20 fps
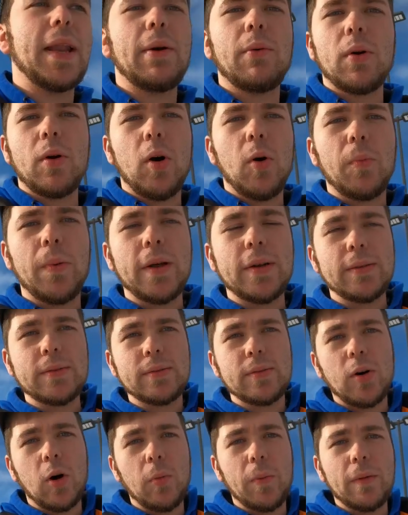they were
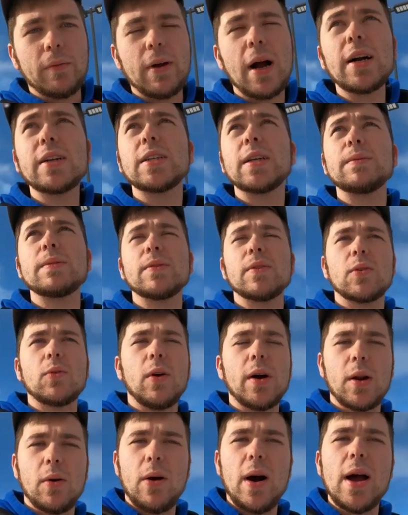open rock chips for
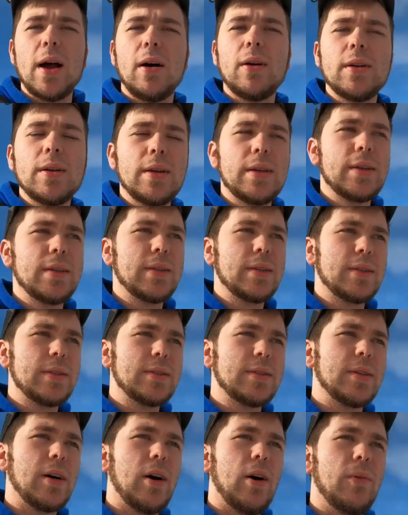quite a while.
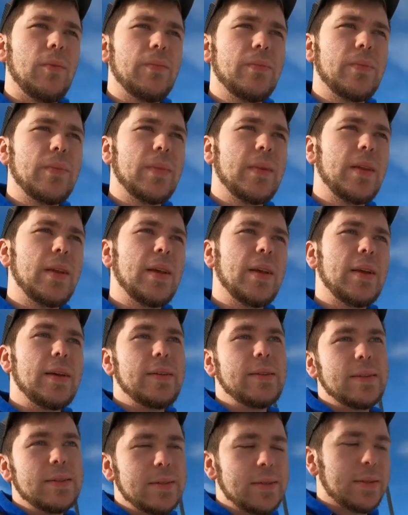So,
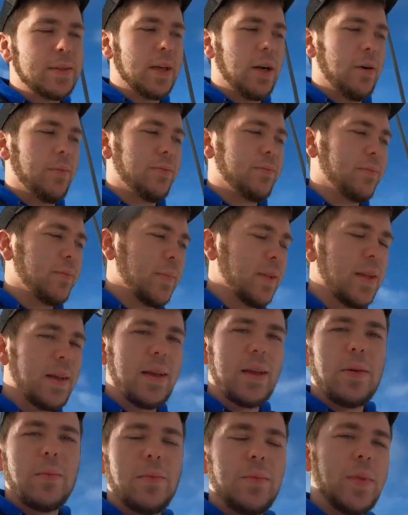you know,
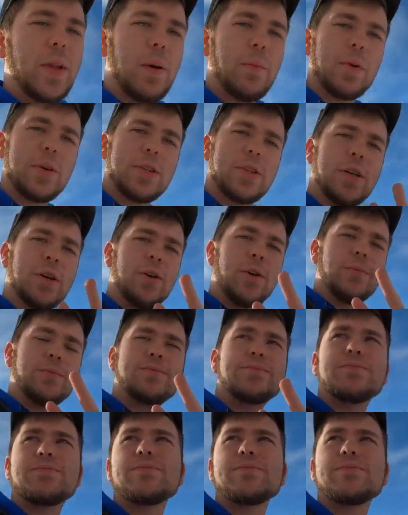number two,